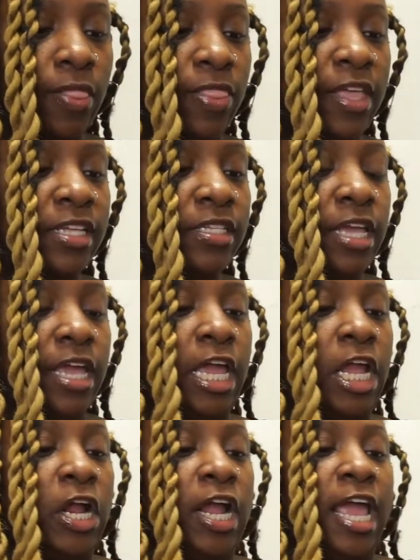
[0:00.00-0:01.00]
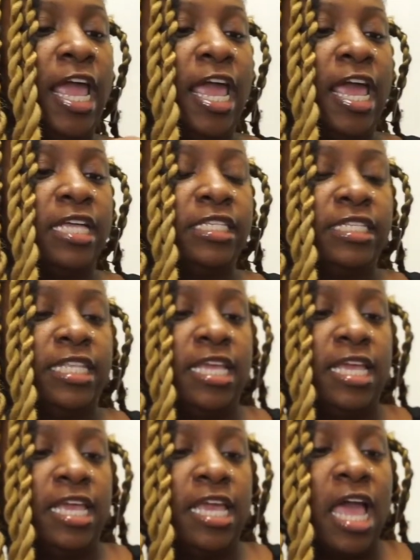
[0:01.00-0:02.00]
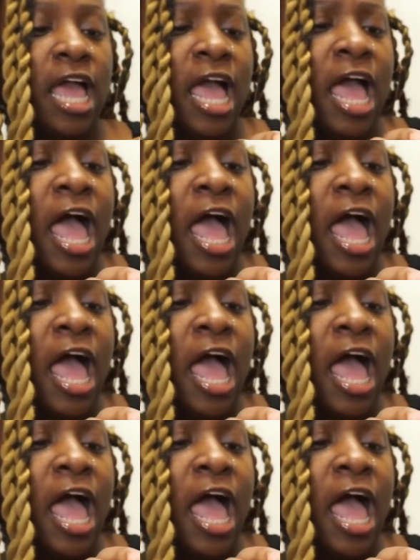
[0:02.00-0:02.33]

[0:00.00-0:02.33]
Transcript: this here is the